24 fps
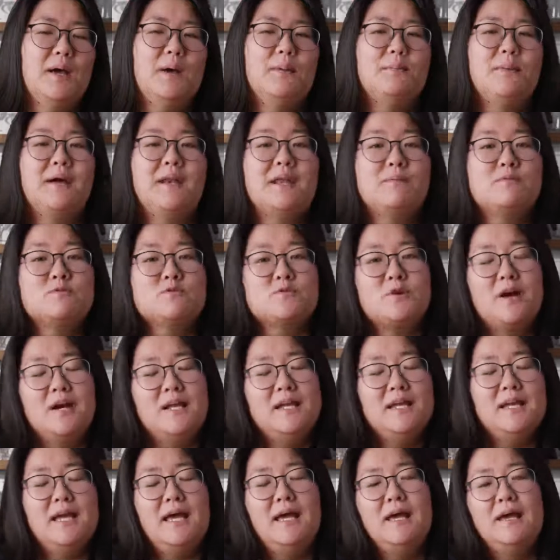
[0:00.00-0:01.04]
My name is
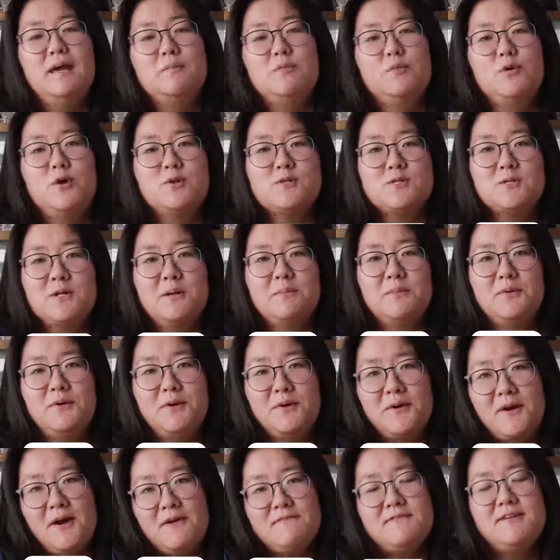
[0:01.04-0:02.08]
Ronni. I'm a roaster at
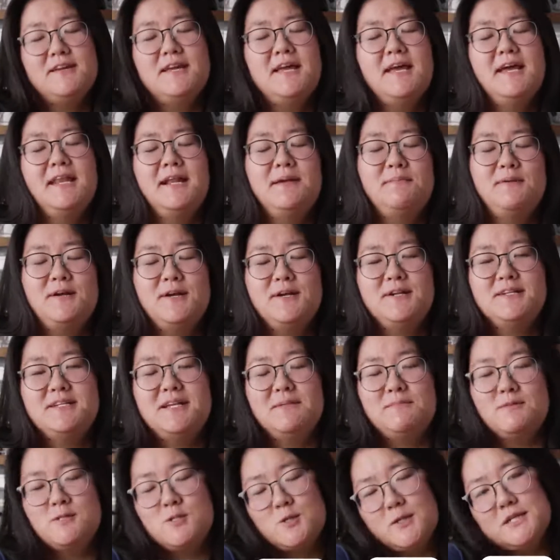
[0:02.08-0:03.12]
Mungo Coffee, and I'm here to
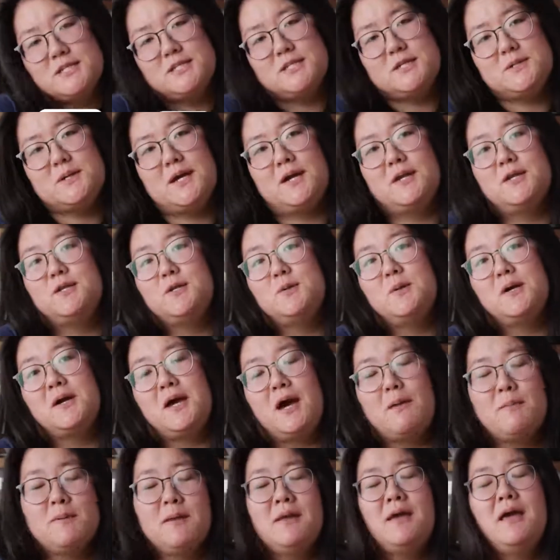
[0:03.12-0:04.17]
demonstrate to you how to do a
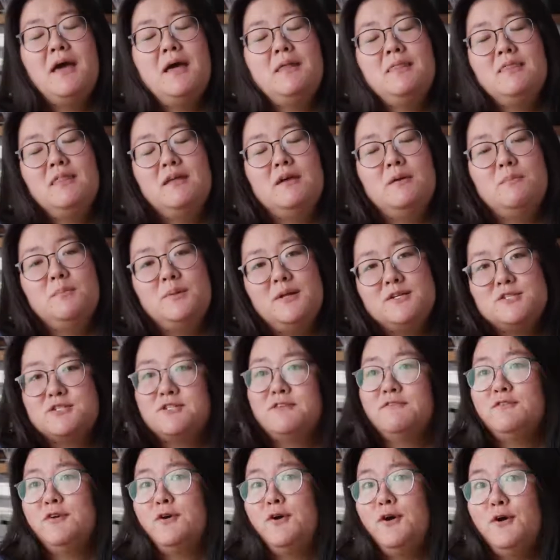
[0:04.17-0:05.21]
cupping at the
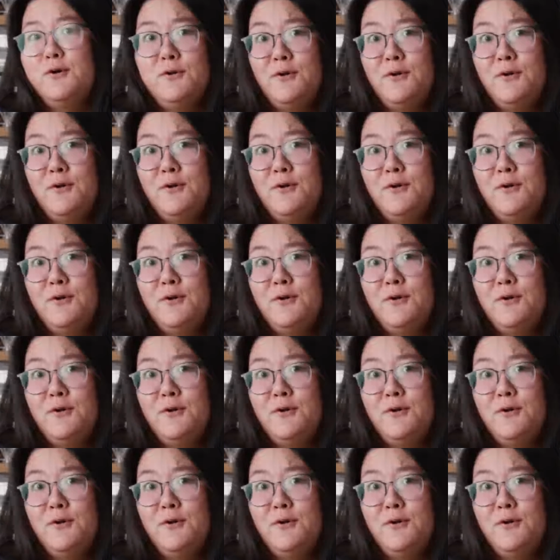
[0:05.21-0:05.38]
pleasure of your own